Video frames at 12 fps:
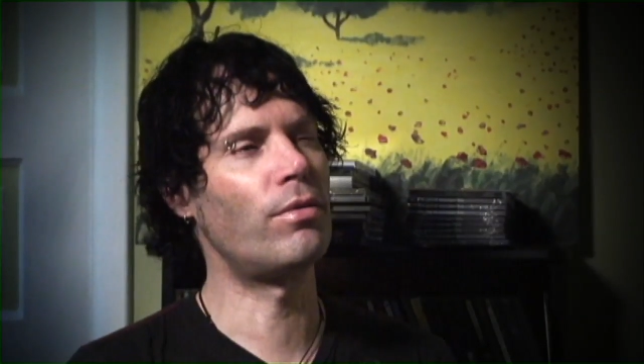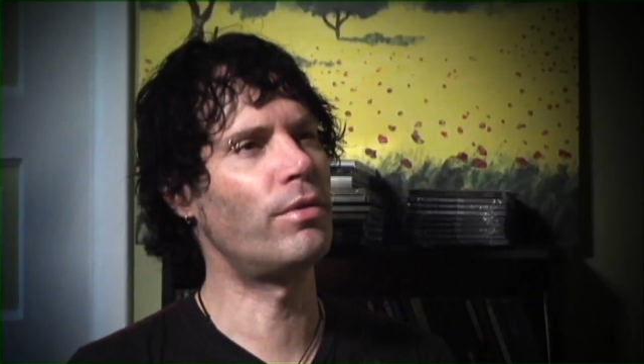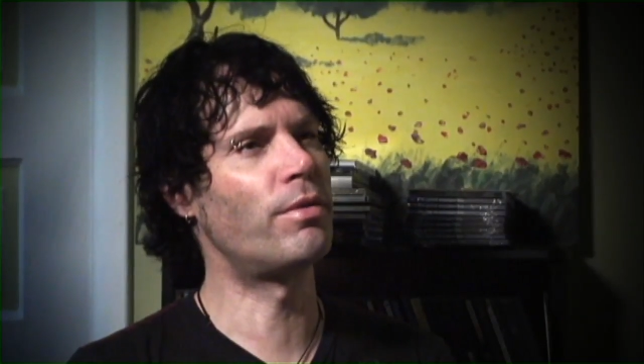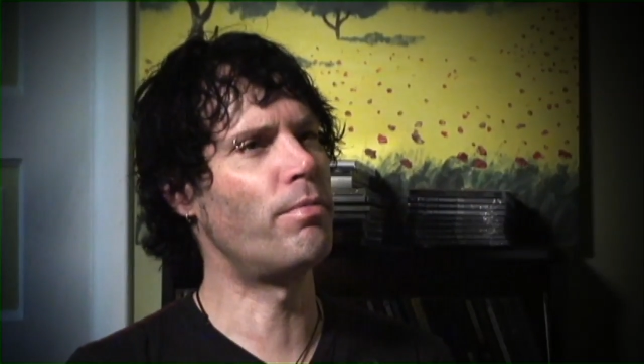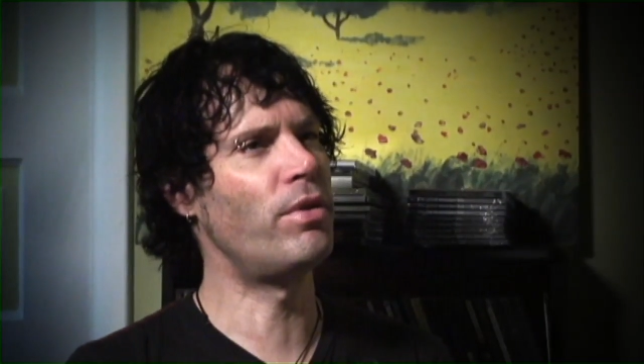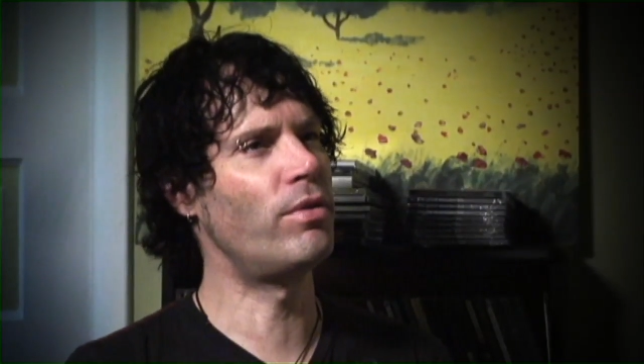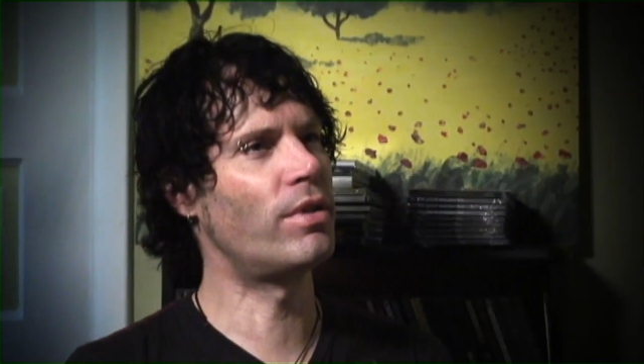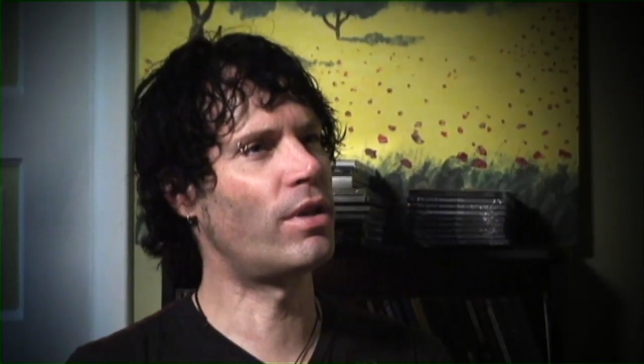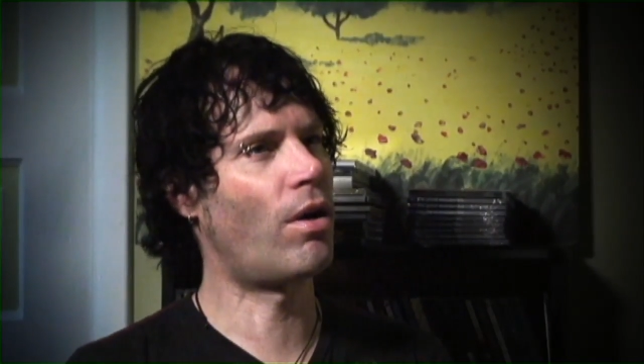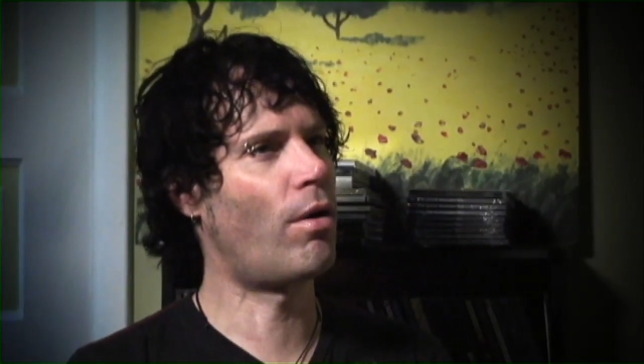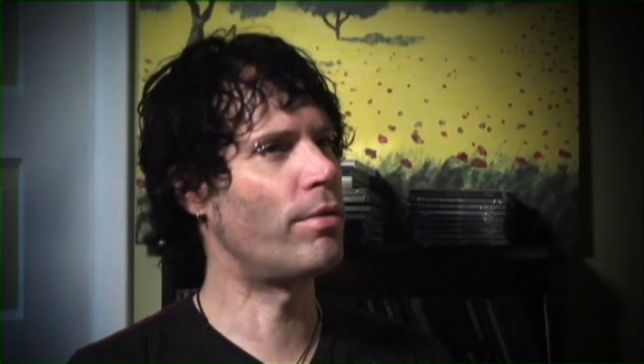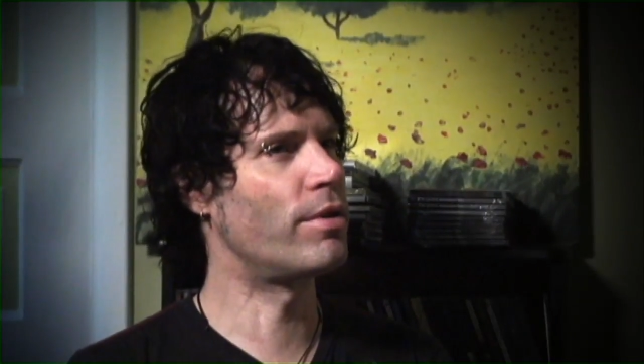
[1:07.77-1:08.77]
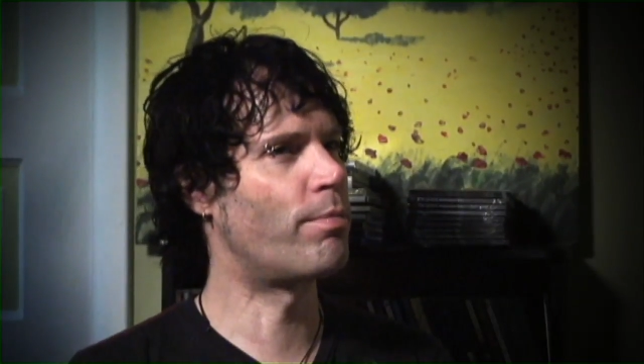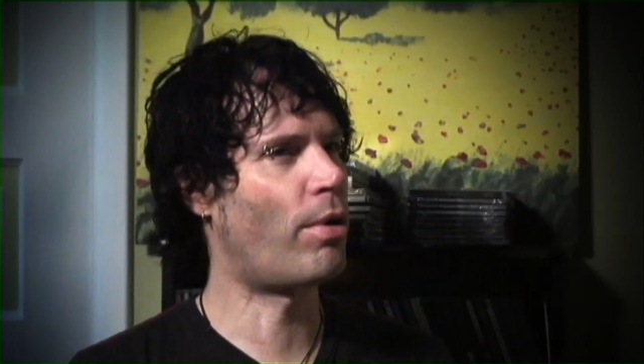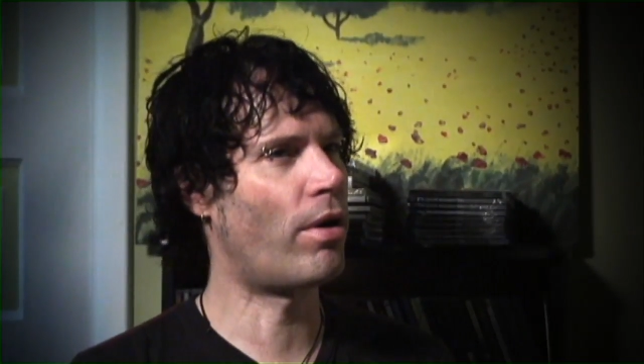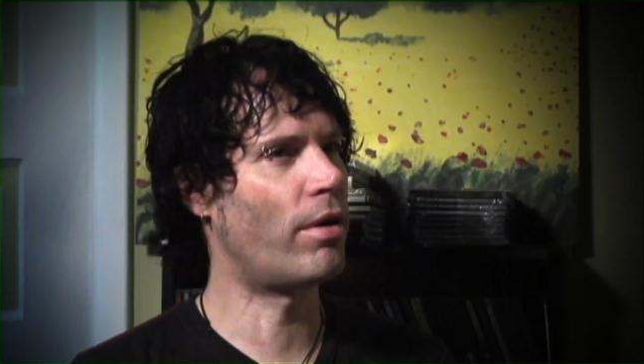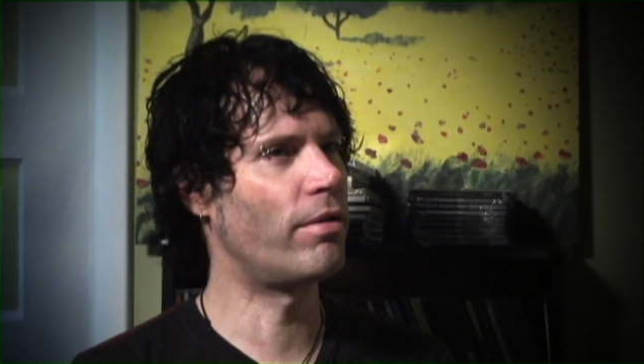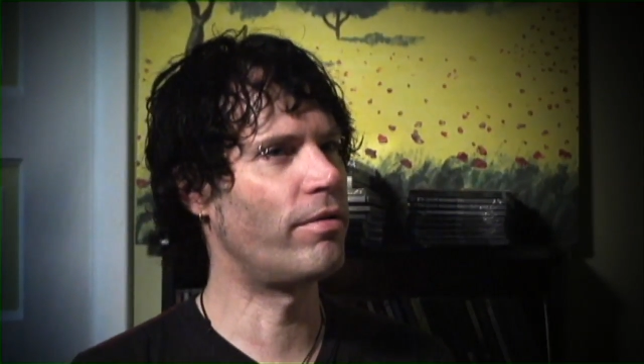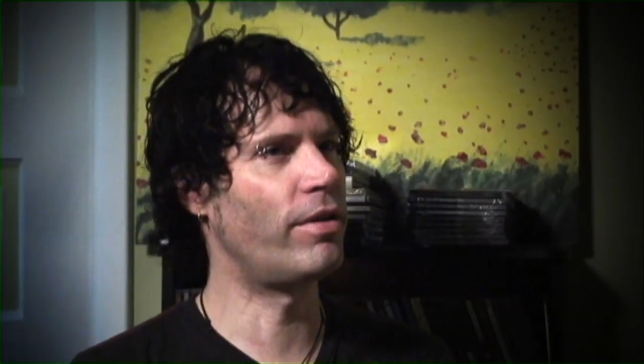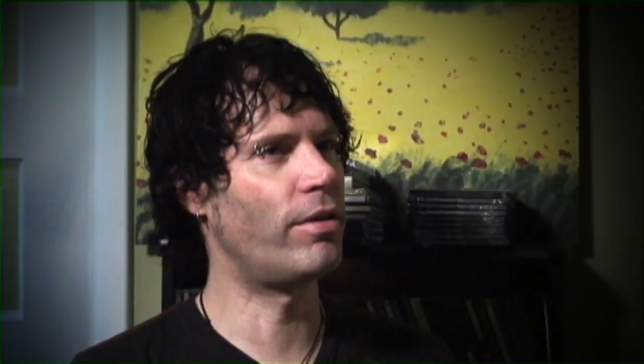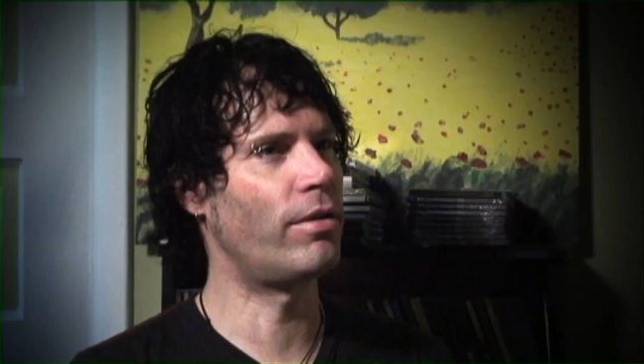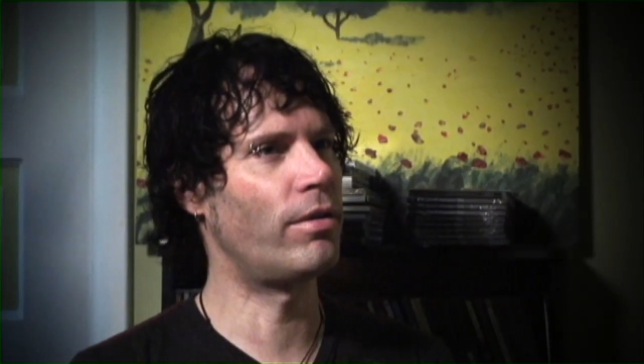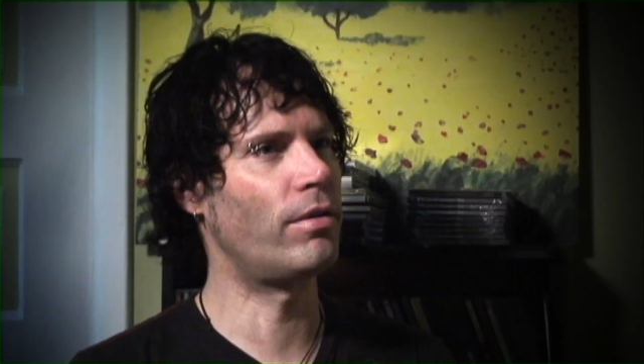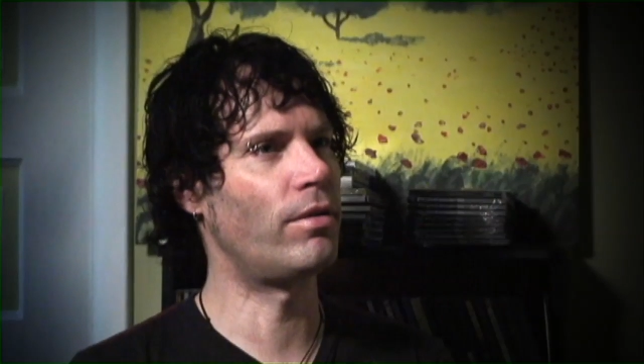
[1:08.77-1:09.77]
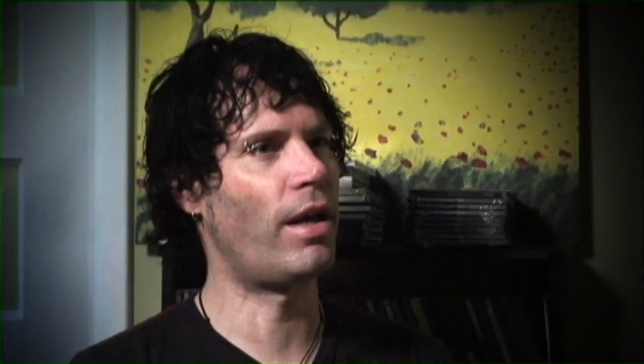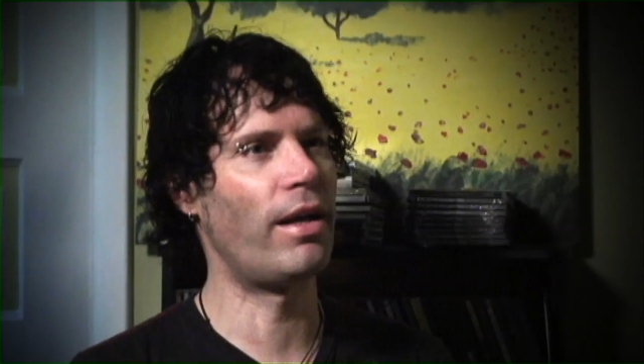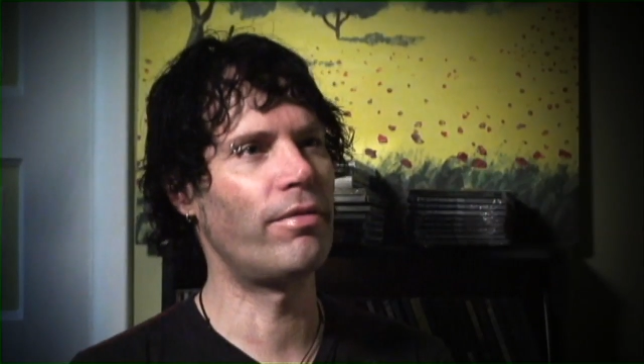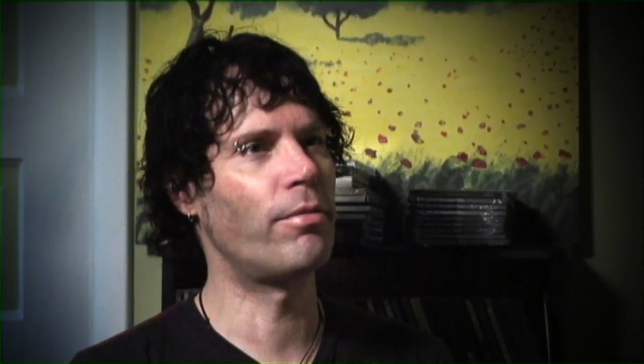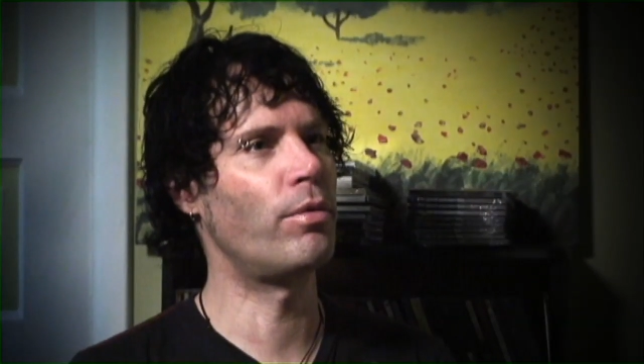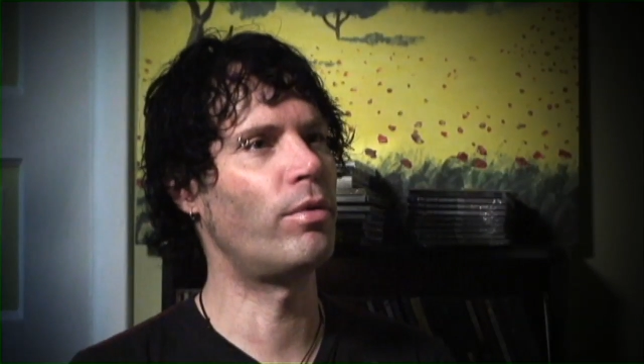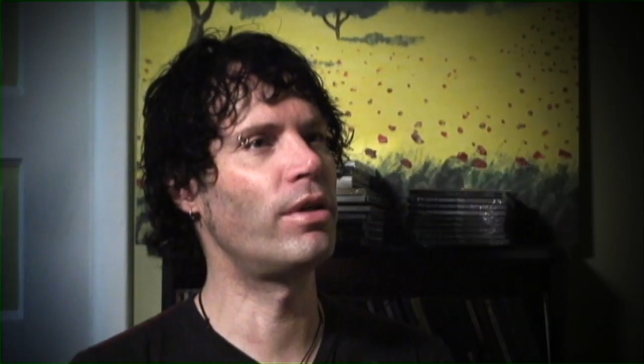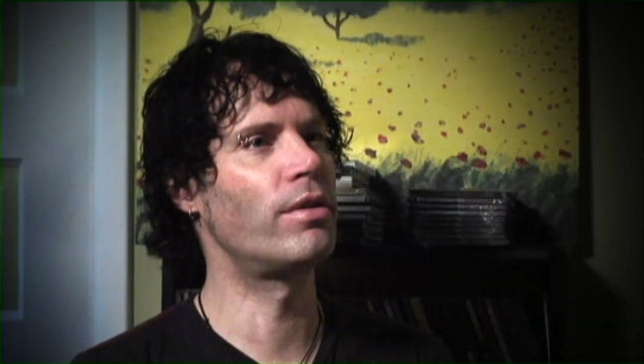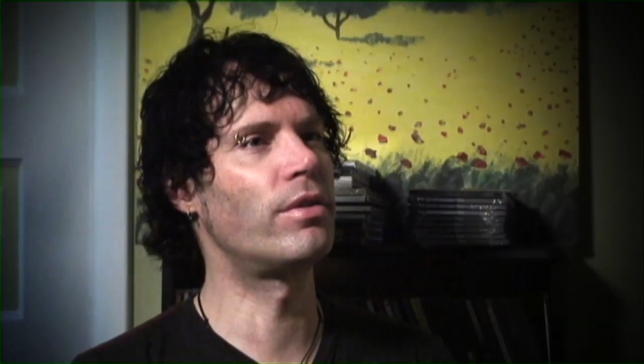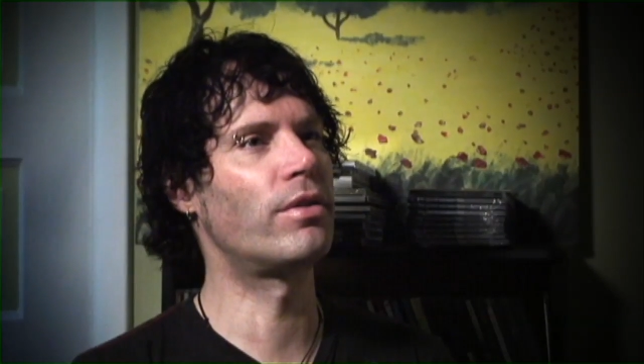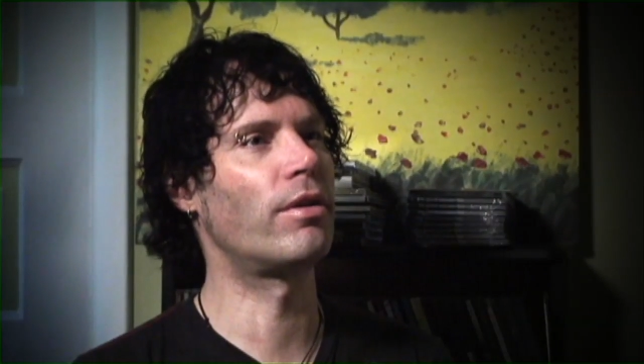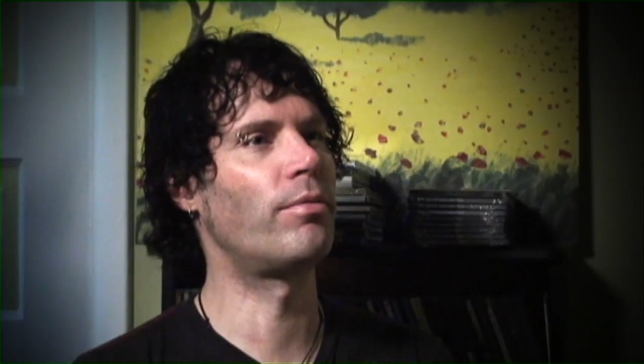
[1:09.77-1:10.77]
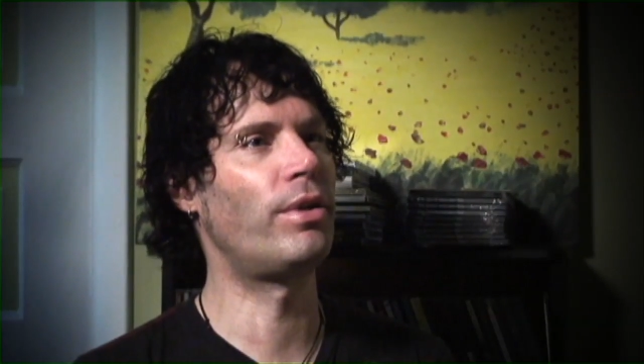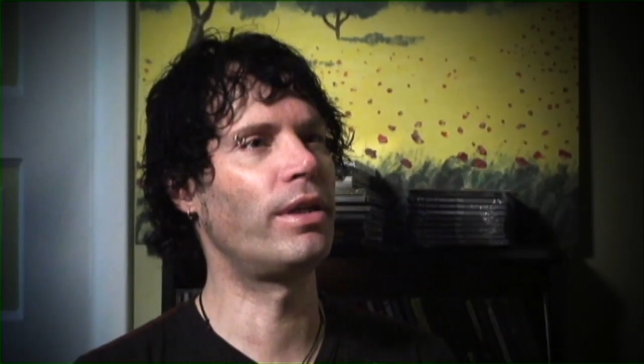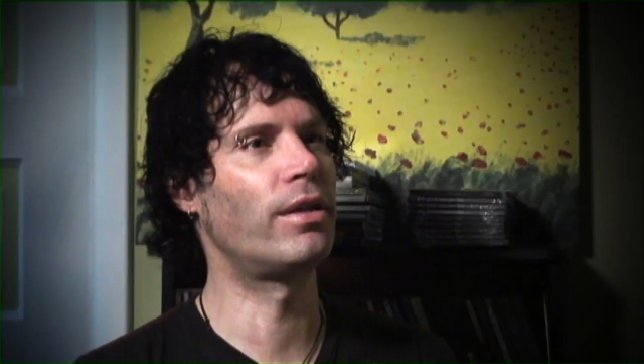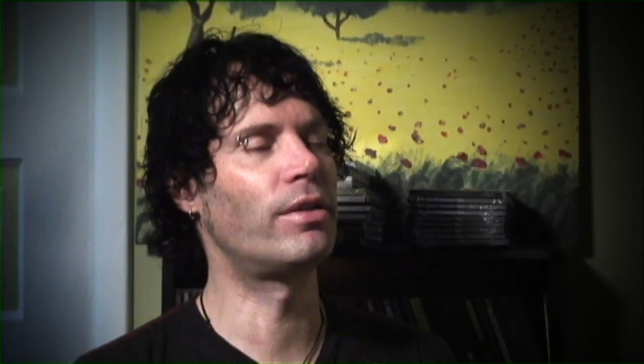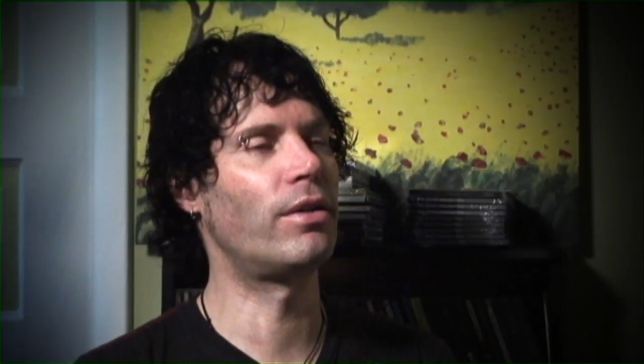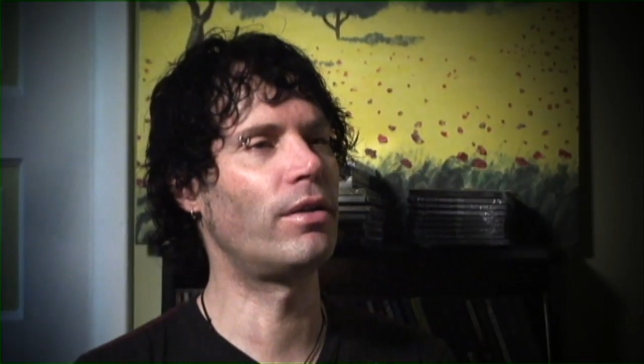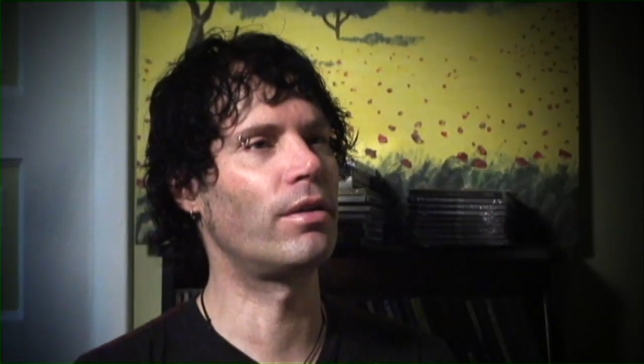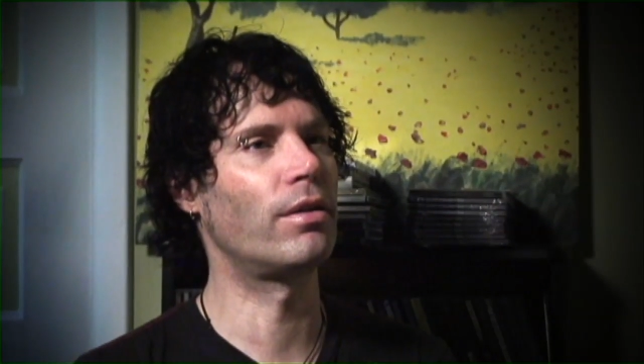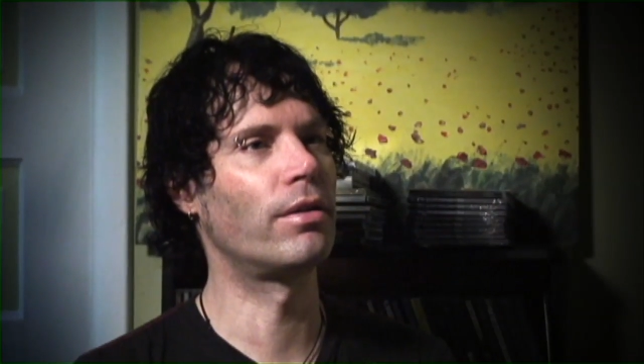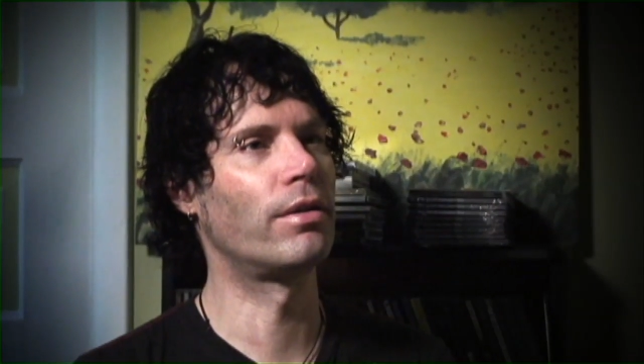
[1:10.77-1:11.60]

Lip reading: So was music always part of your life? And when did you start playing guitar?